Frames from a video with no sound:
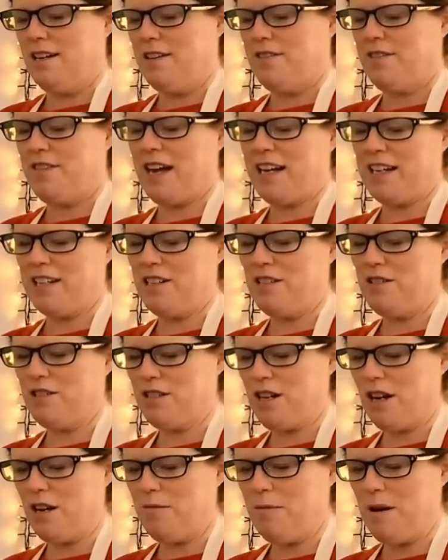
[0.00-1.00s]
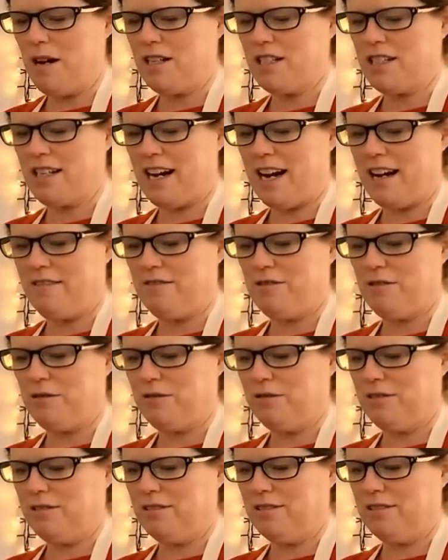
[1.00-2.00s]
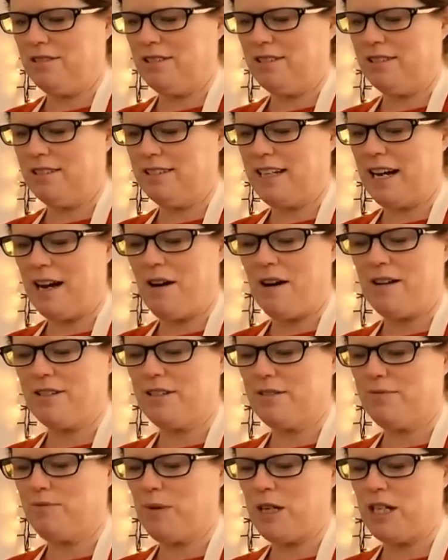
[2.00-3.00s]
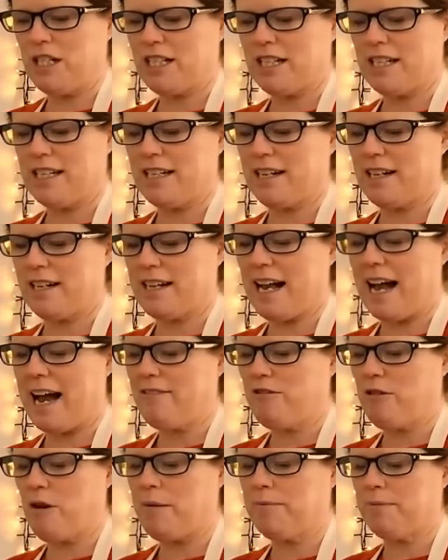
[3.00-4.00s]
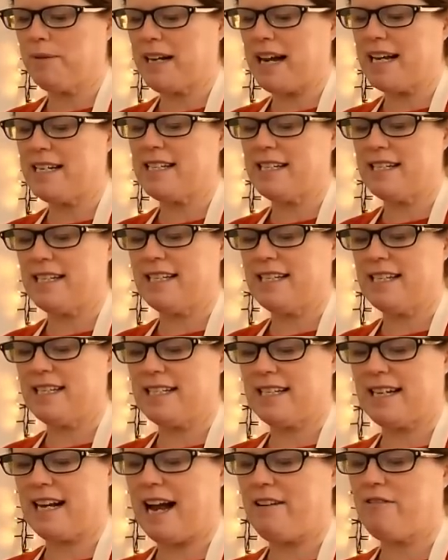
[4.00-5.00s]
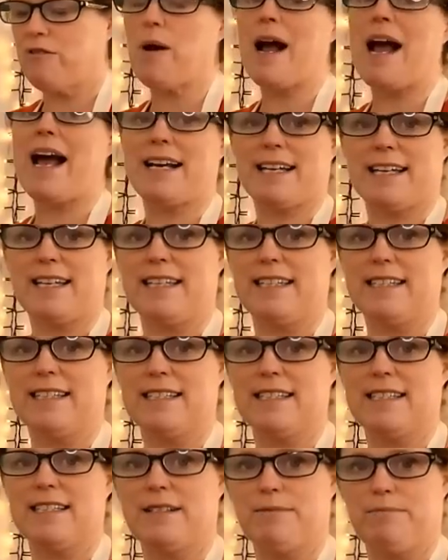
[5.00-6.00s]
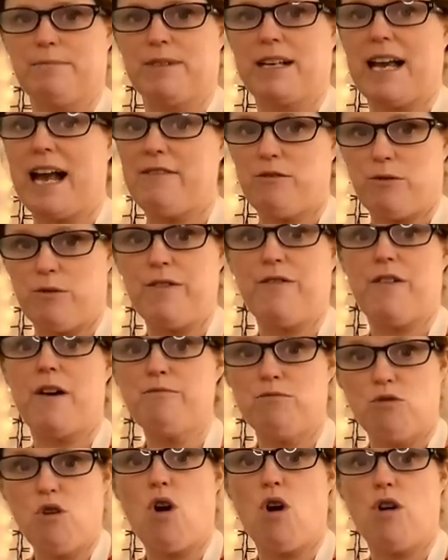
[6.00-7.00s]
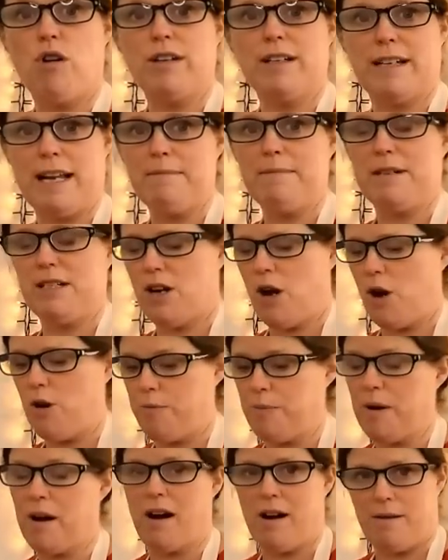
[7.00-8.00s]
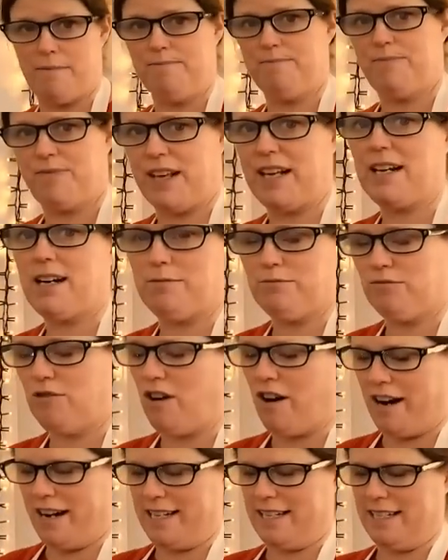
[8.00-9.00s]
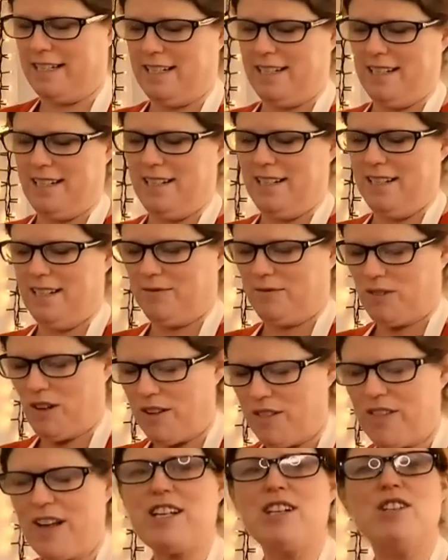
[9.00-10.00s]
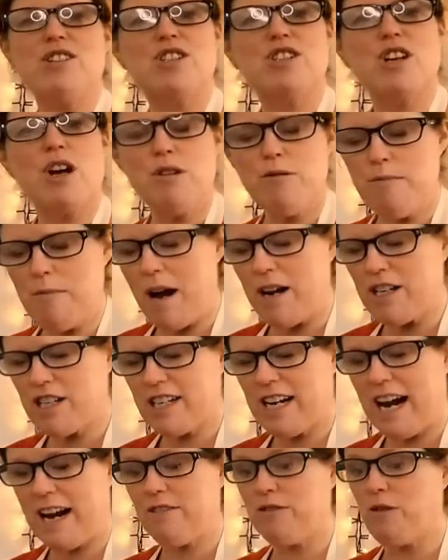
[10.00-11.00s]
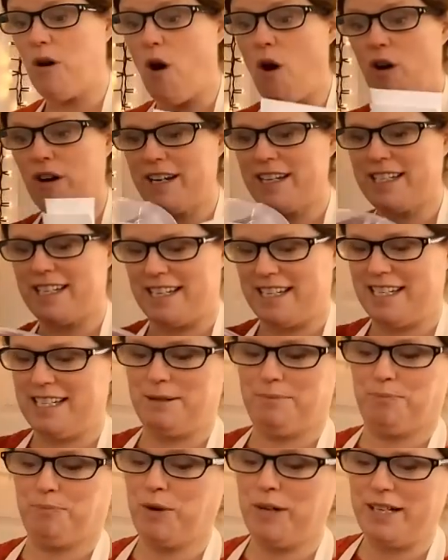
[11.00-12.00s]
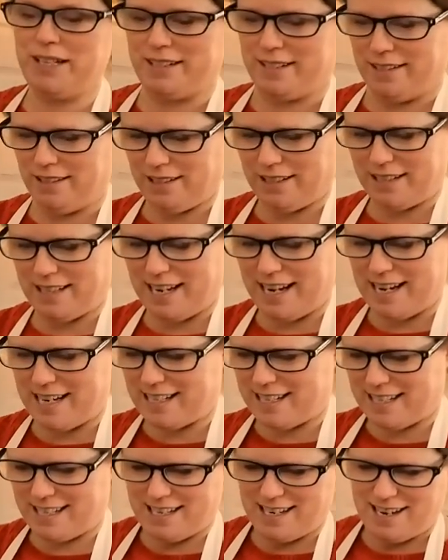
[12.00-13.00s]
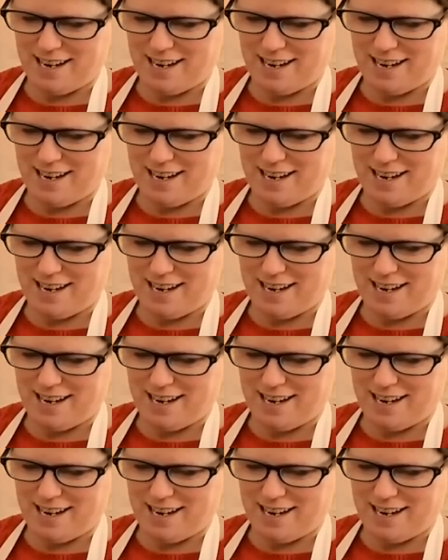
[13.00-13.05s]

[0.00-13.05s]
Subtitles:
Thank you so much, Carol. Now, which Carol? I'm guessing this is Carol Atkins. Carol, if I'm wrong, let me know, but I think I'm right. Thank you so much, Carol. Honestly, this is brilliant. Look at this.